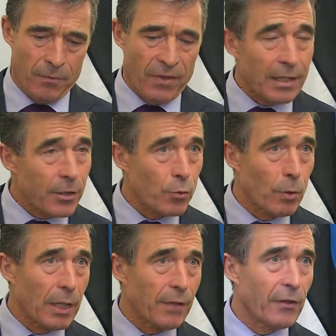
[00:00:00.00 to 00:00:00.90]
That is
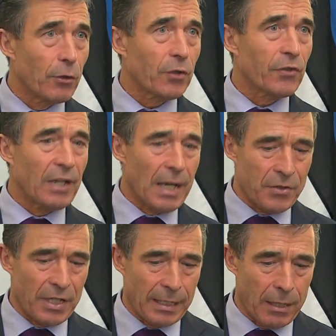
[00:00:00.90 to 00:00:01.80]
why the North
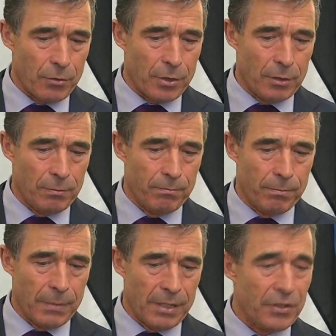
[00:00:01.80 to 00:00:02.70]
Atlantic Council
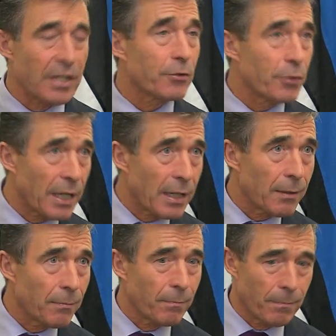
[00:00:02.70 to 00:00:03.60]
is here
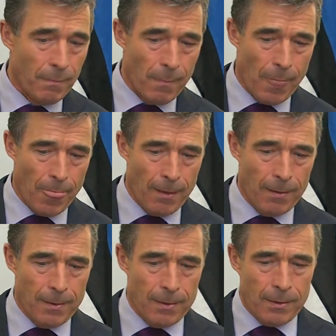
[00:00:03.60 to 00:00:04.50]
today.
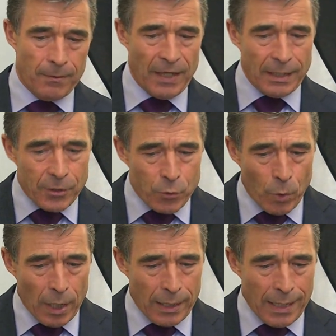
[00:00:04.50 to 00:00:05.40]
That is
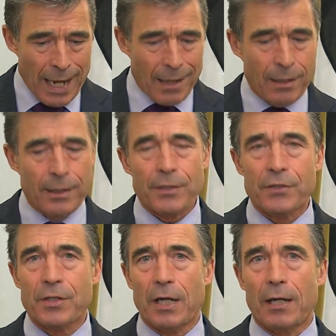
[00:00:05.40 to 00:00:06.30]
why
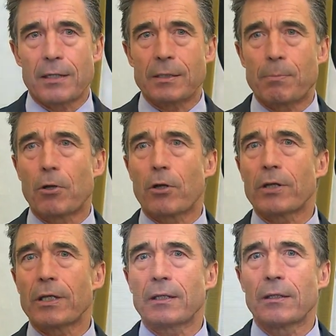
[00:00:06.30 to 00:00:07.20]
allies are
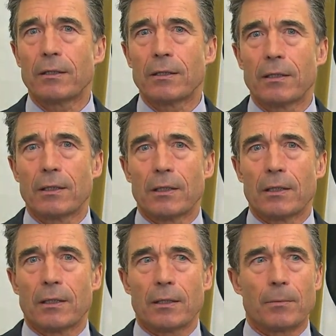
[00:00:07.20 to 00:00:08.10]
deploying
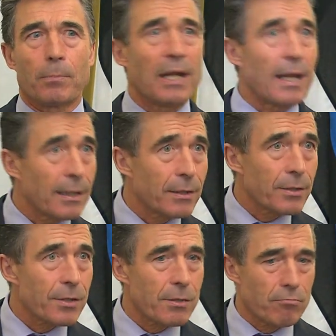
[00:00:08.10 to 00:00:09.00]
uh,
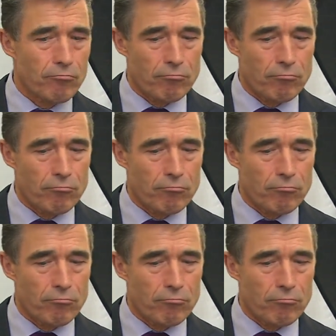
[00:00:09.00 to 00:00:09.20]
planes,